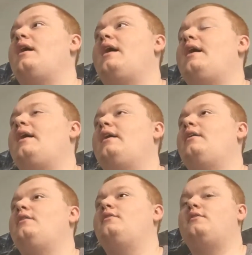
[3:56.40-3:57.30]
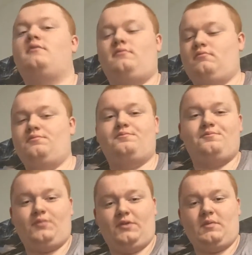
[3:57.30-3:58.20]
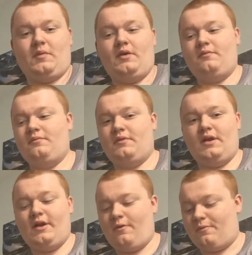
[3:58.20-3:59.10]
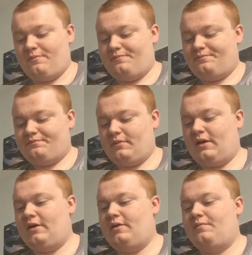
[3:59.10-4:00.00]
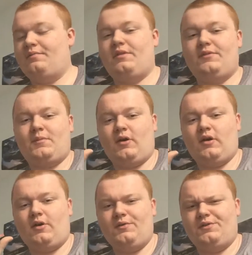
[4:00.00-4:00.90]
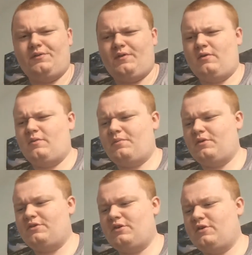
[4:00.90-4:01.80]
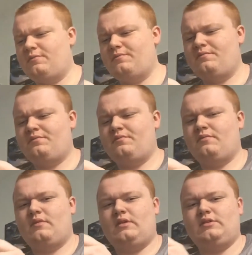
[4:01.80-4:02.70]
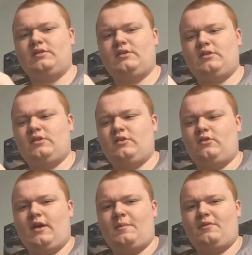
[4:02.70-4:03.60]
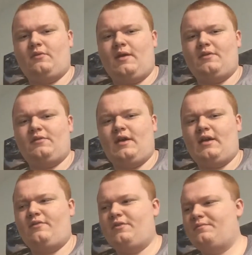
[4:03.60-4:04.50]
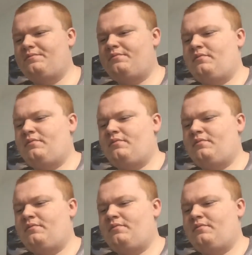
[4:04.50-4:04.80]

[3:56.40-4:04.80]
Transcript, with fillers: and press my button, and there you go. Um, part holds the phone, I'm pretty sure. It just clamps around the side of it.